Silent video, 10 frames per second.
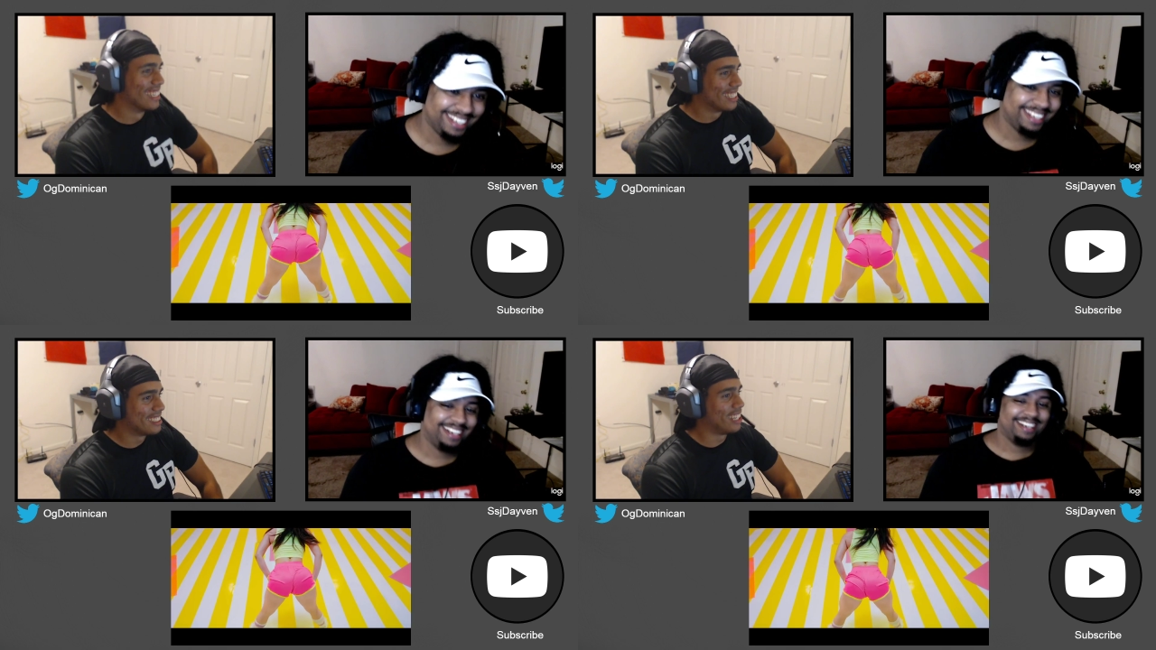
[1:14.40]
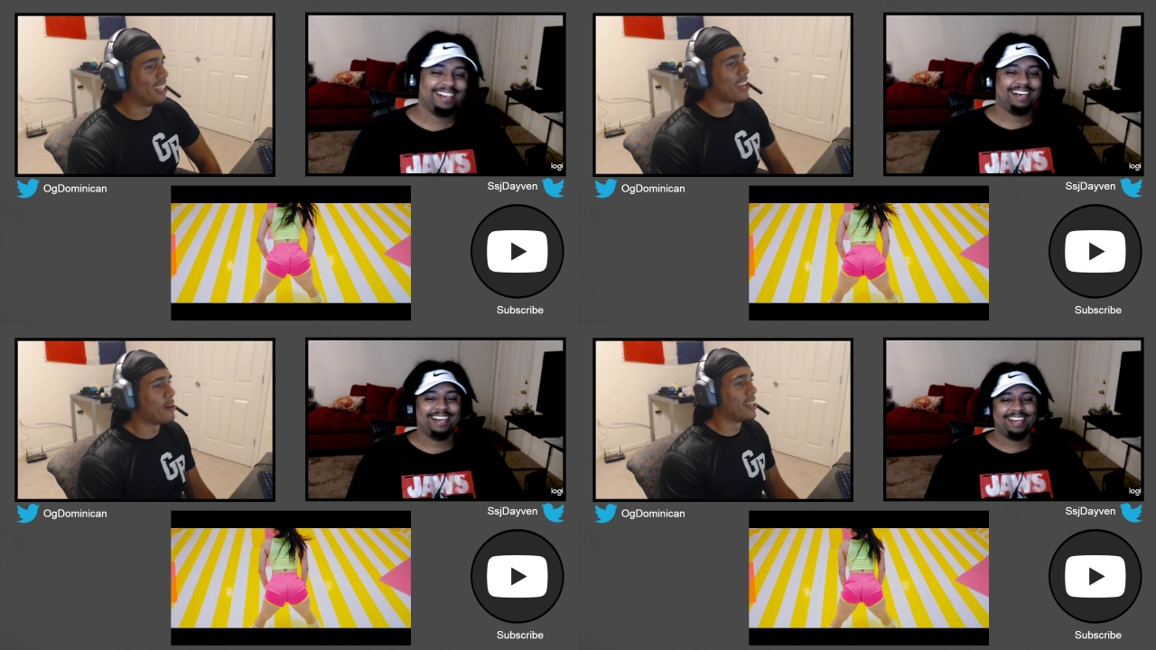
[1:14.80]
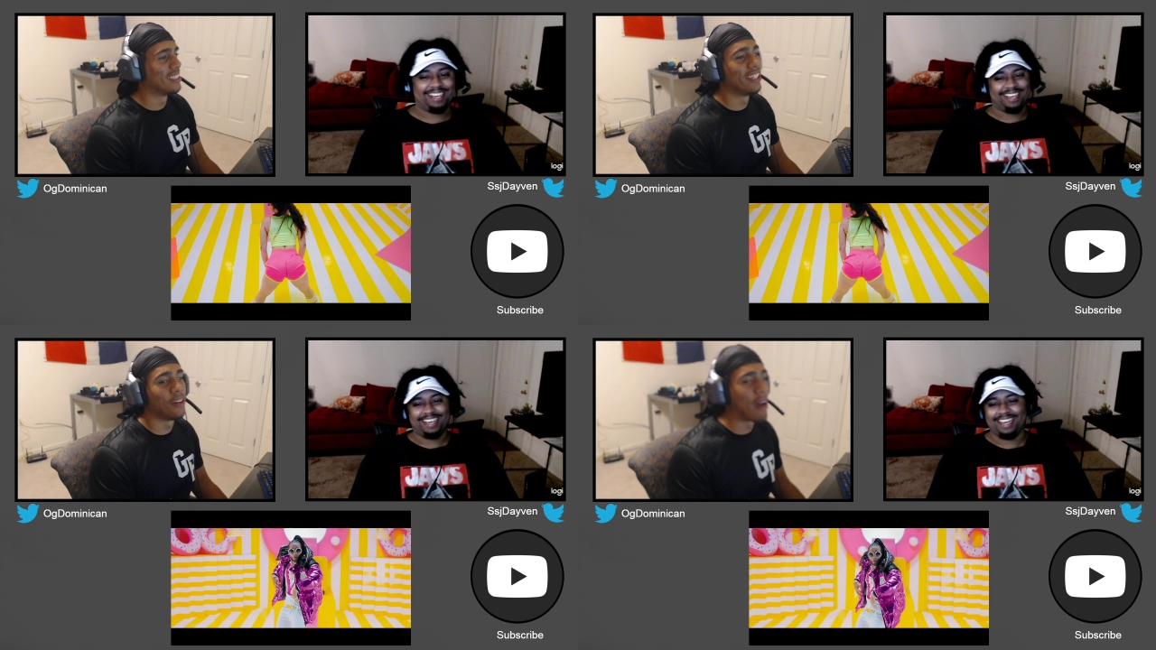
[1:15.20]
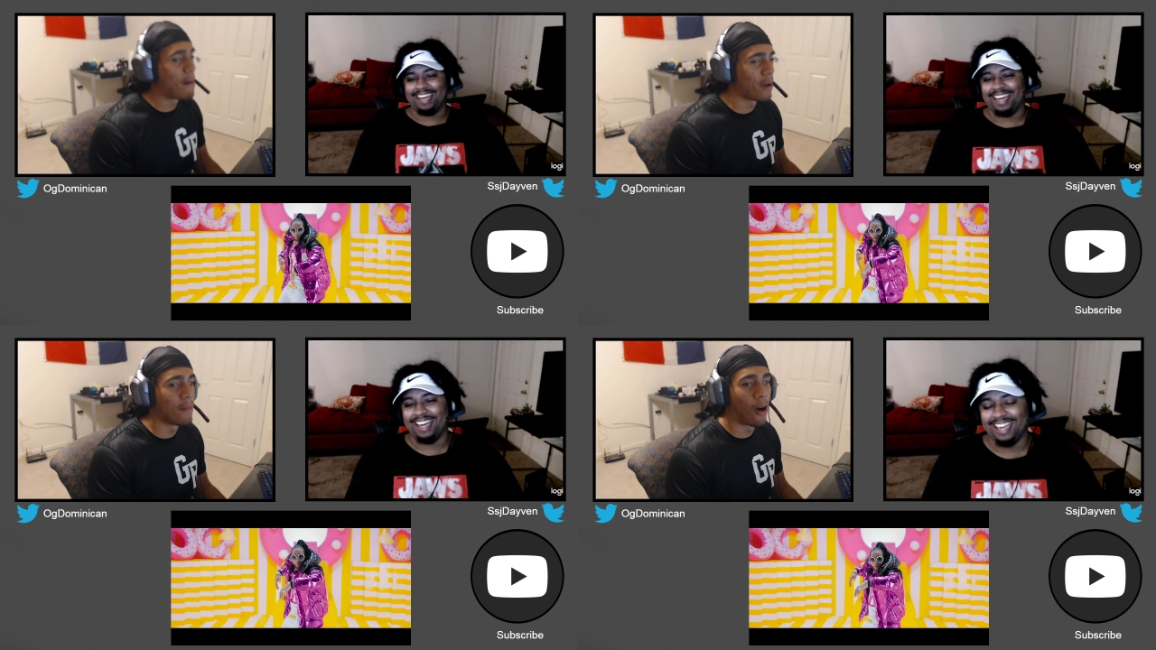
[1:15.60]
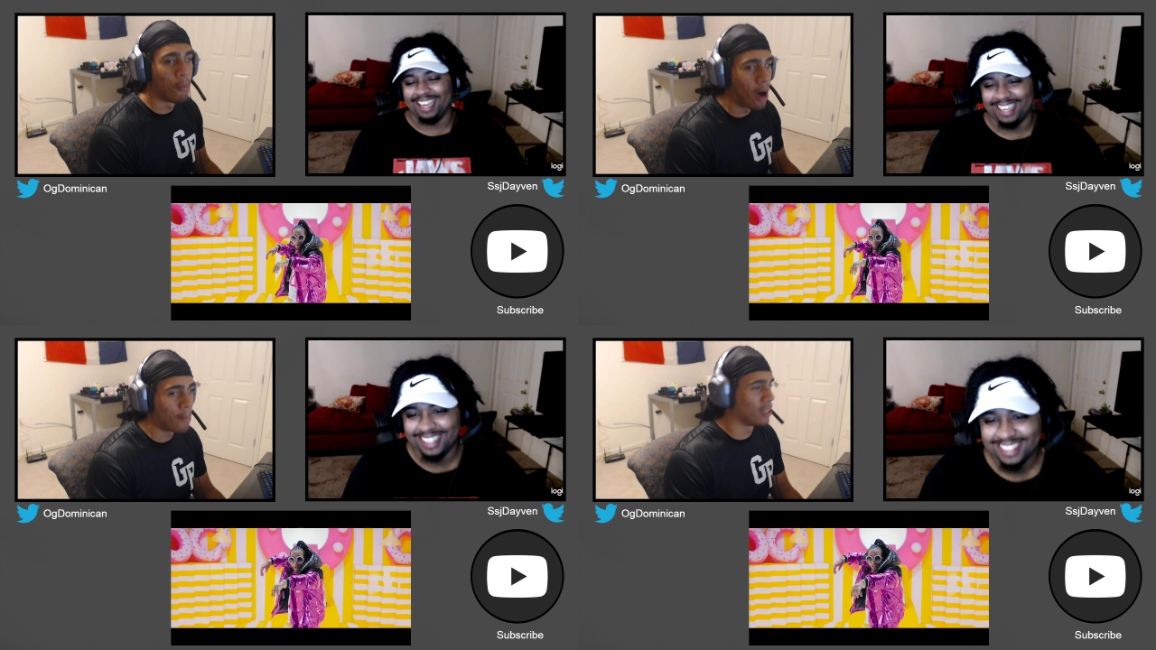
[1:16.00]
Speaker 1: it's literally rapping about
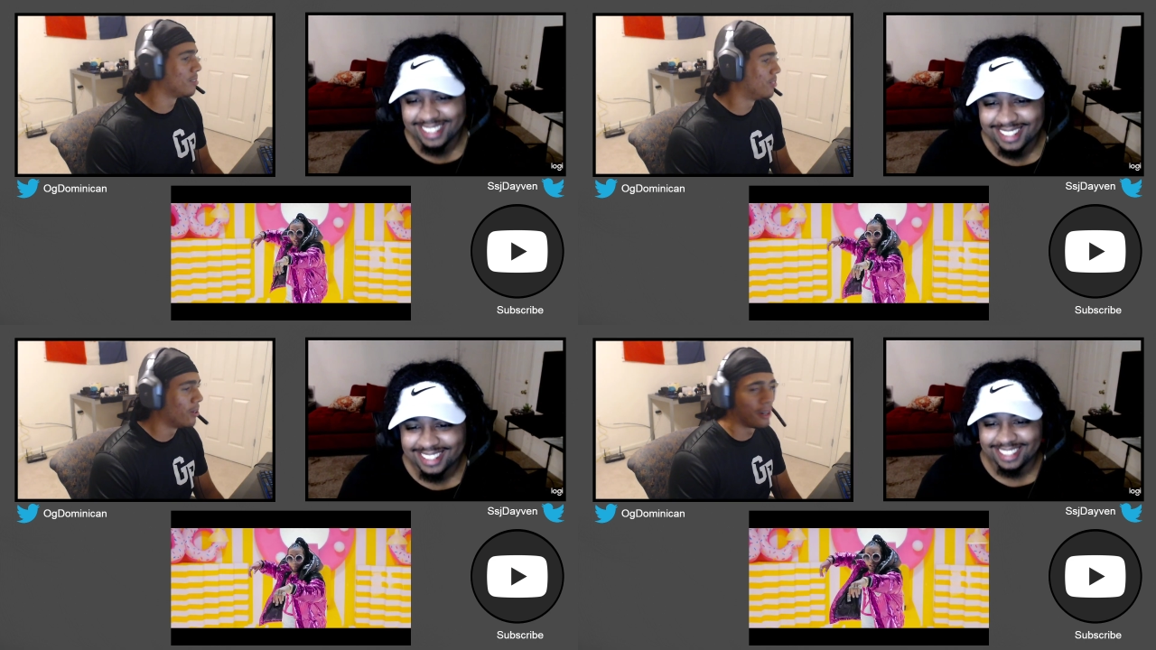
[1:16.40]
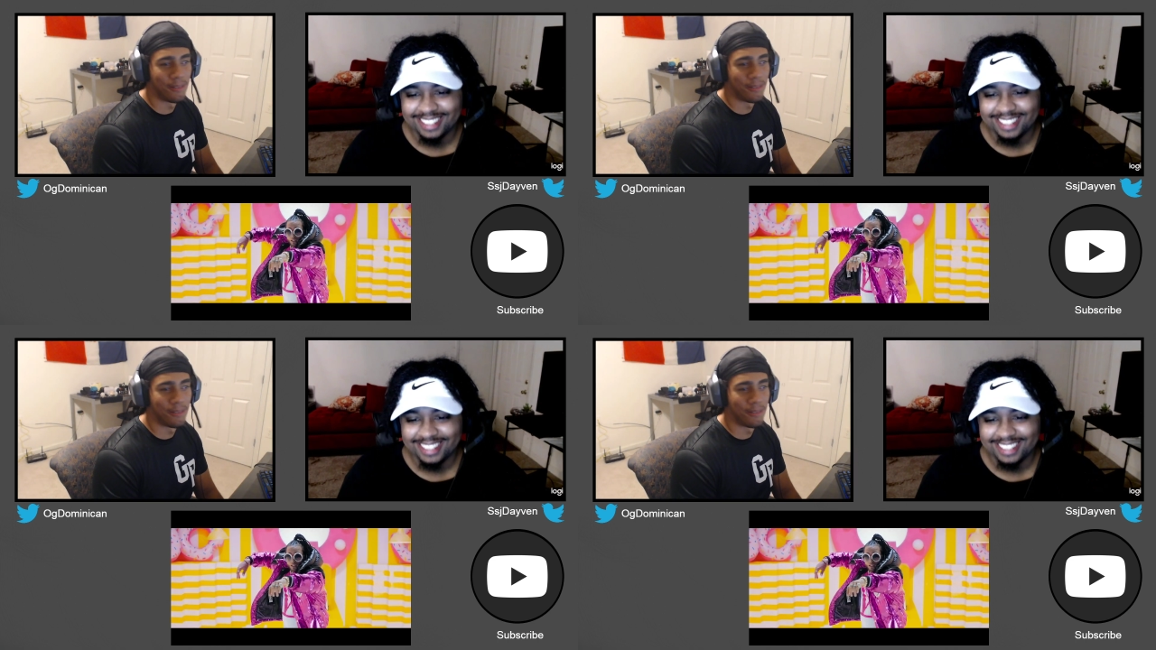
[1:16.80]
mopping the floor.